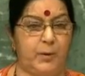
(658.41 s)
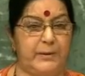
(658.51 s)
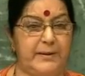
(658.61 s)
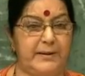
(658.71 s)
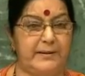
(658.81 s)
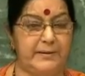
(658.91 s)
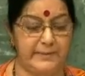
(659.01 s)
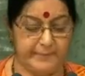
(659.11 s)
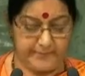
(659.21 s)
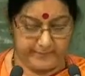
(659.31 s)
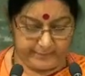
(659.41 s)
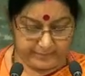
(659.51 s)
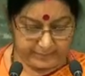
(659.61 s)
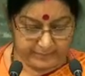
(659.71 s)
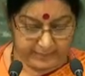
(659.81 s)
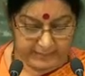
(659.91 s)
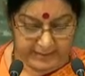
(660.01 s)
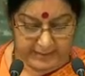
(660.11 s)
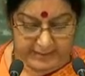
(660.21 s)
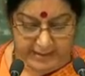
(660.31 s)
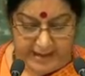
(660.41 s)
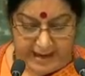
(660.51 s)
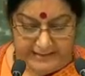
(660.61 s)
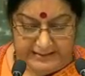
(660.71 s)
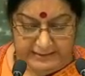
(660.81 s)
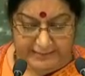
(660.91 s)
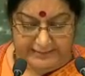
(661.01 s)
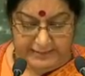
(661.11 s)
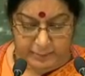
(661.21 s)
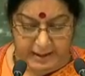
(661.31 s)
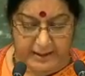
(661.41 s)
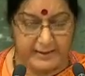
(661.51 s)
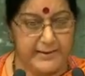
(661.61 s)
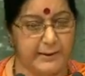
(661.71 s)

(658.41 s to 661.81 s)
It is a crime against humanity itself. But it is important to ask,